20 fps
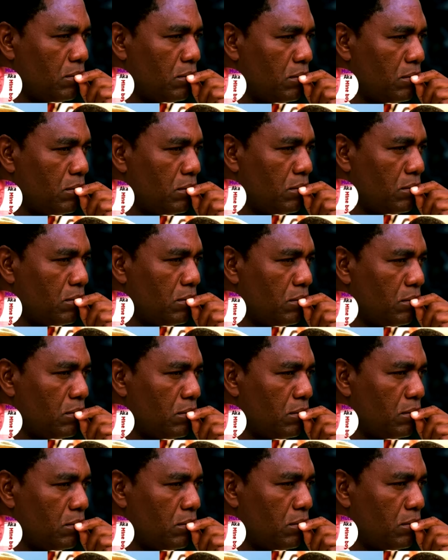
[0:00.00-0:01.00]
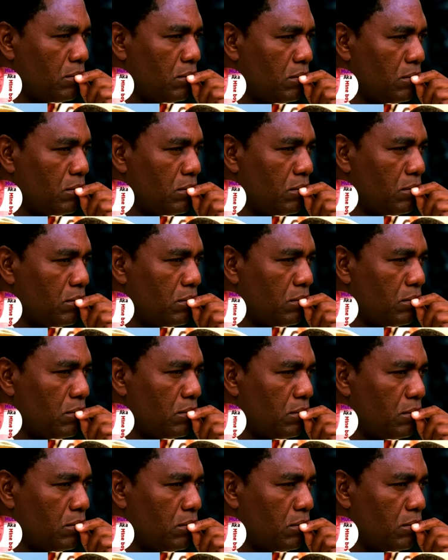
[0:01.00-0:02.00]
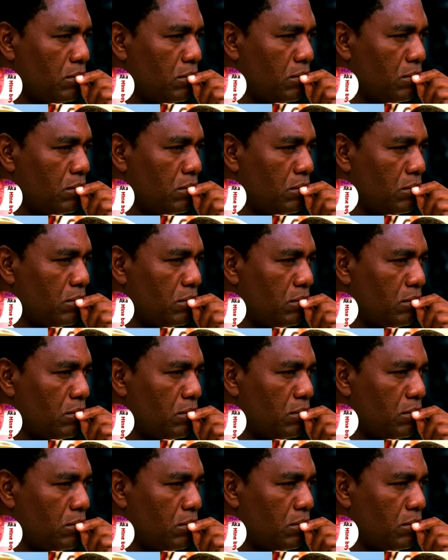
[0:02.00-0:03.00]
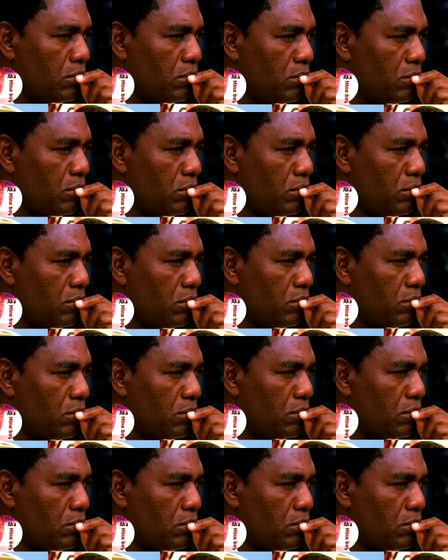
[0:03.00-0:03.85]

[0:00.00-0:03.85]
This person isn't speaking.